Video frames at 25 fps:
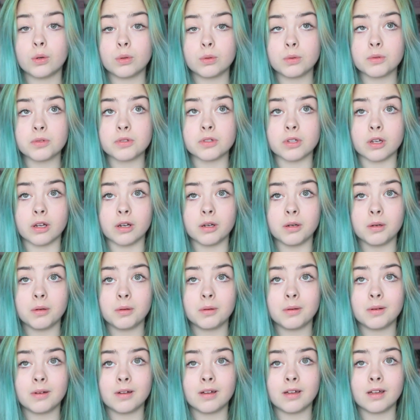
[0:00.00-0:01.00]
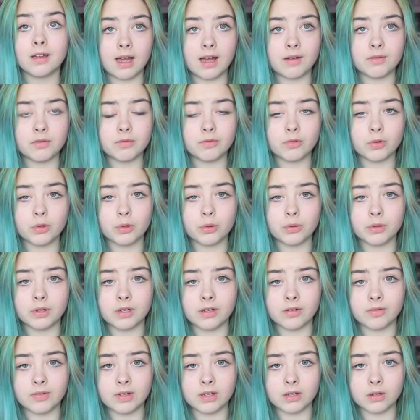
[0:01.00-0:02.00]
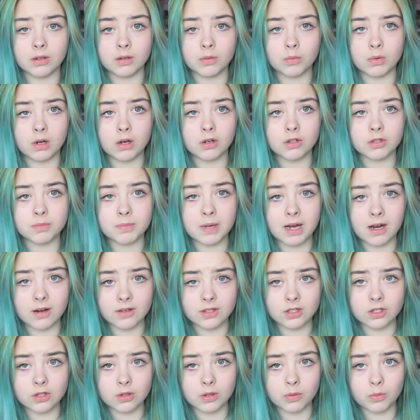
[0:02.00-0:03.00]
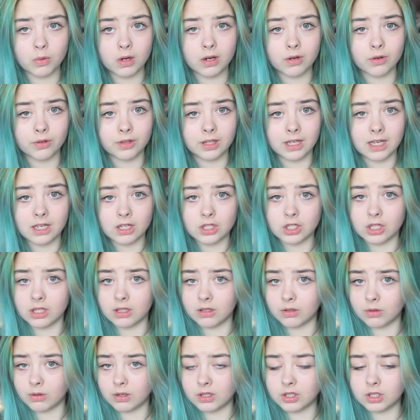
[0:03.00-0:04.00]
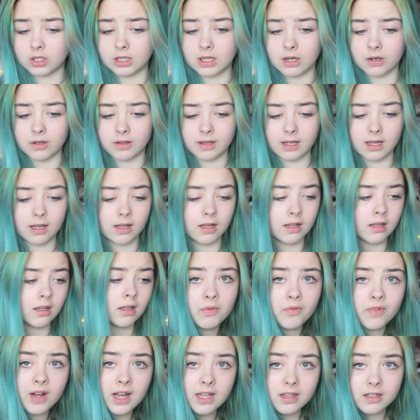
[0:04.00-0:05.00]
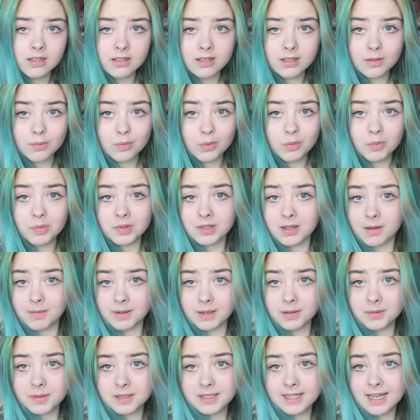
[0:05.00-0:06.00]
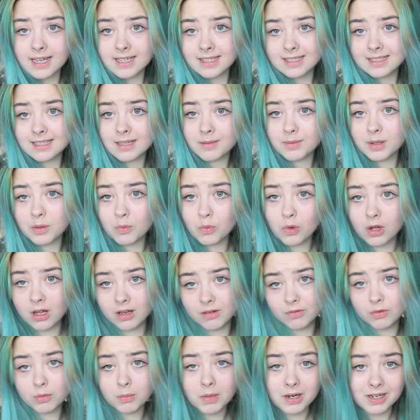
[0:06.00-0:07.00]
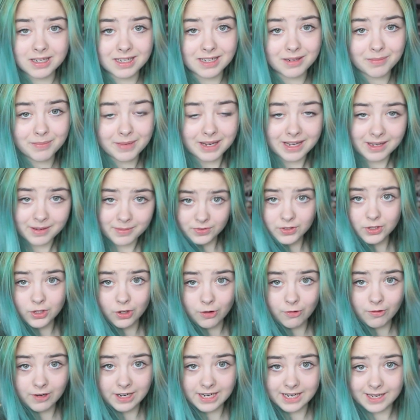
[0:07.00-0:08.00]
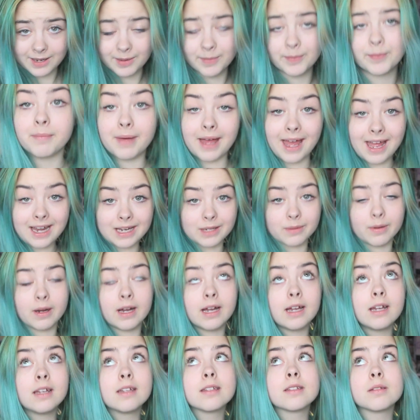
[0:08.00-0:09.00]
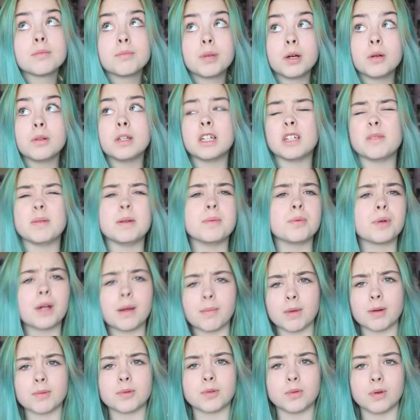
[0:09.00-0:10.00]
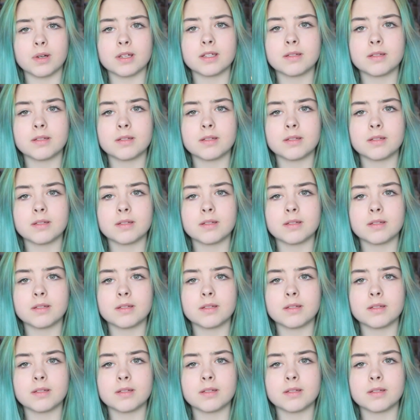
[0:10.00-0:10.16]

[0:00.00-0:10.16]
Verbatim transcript: Also, haven't recorded a video in a while because parents are doing work on the kitchen, thought I should tell you that. The fact that someone was coming up the stairs except they weren't reminded me. Sorry. But anyway, some Polish people came up to